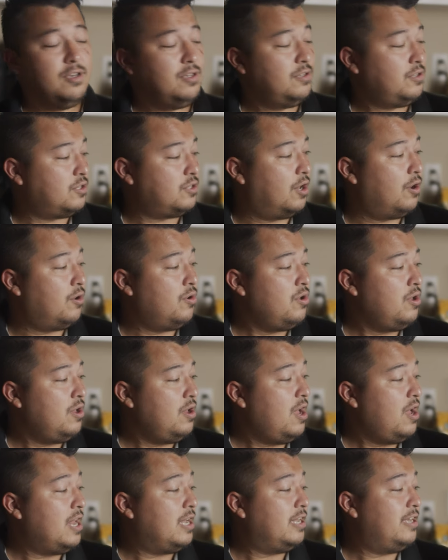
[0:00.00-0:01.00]
So
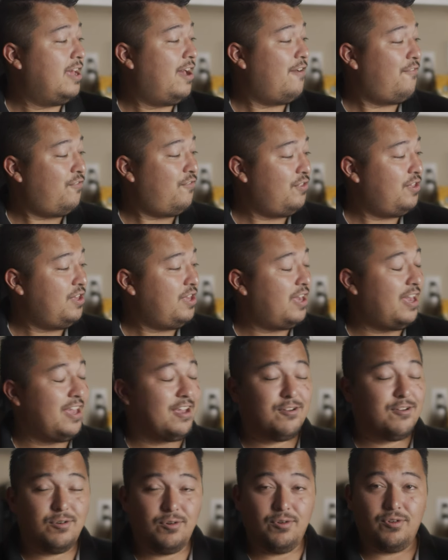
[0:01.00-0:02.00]
definitely a
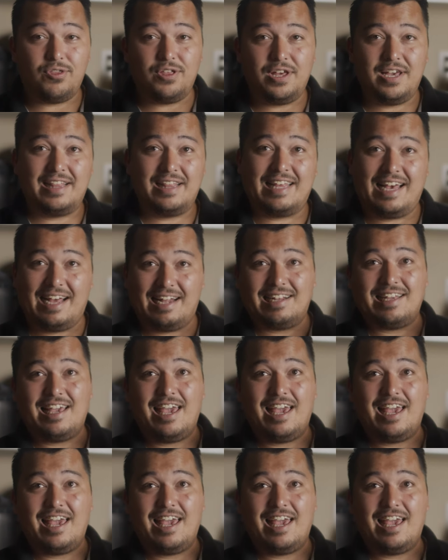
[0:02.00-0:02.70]
cool thing that